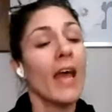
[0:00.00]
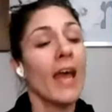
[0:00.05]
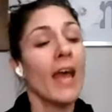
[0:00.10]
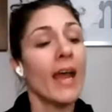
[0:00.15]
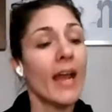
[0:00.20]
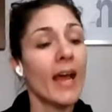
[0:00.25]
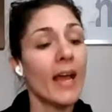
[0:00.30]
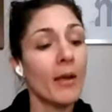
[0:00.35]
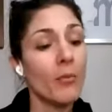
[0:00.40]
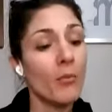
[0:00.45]

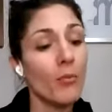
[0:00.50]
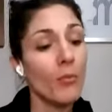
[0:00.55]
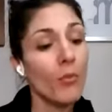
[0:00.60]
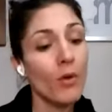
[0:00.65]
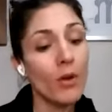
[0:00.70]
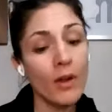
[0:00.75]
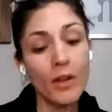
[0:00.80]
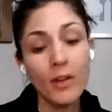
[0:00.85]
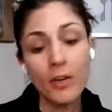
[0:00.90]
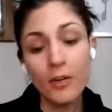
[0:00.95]
And I am
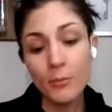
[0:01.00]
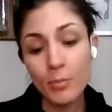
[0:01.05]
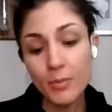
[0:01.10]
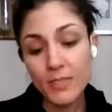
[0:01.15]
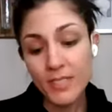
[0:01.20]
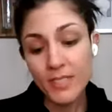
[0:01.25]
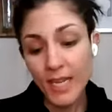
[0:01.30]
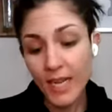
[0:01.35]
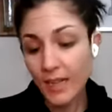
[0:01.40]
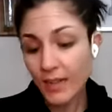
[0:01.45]

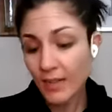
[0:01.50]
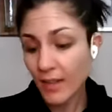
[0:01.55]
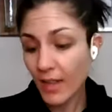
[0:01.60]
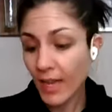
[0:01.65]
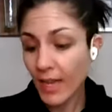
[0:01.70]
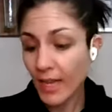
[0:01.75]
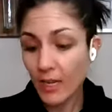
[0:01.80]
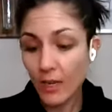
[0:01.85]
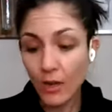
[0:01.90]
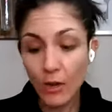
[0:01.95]
100%
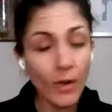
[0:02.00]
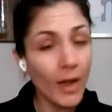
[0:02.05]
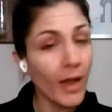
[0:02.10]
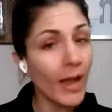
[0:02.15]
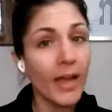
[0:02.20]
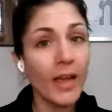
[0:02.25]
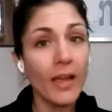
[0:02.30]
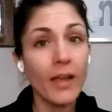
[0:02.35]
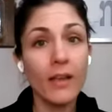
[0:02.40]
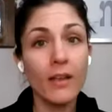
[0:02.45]
like,
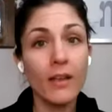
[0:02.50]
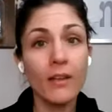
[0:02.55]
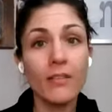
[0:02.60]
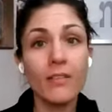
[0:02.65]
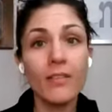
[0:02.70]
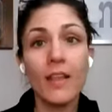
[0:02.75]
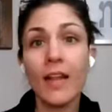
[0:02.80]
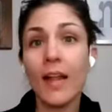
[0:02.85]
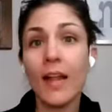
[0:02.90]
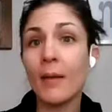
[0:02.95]
okay,
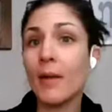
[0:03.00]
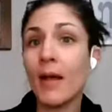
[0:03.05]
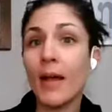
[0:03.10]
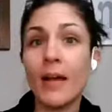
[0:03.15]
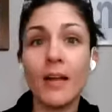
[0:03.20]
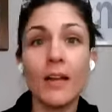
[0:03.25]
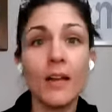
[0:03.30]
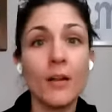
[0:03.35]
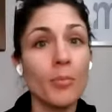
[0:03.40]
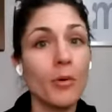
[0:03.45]
that I'm
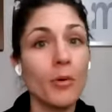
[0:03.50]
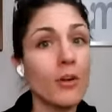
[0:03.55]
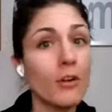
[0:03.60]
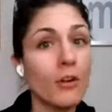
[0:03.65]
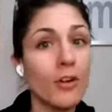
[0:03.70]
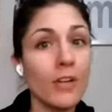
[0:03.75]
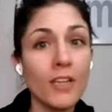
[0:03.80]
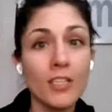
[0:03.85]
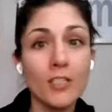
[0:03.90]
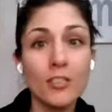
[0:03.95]
not going to put
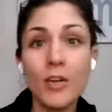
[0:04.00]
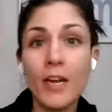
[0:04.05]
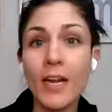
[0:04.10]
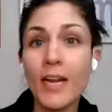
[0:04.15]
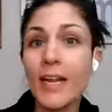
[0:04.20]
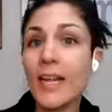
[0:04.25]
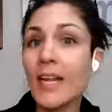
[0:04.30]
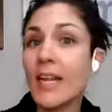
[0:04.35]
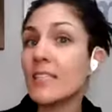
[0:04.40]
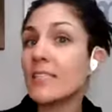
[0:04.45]
her in the
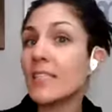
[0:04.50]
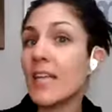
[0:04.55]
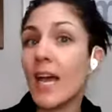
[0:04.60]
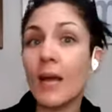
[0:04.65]
trainings.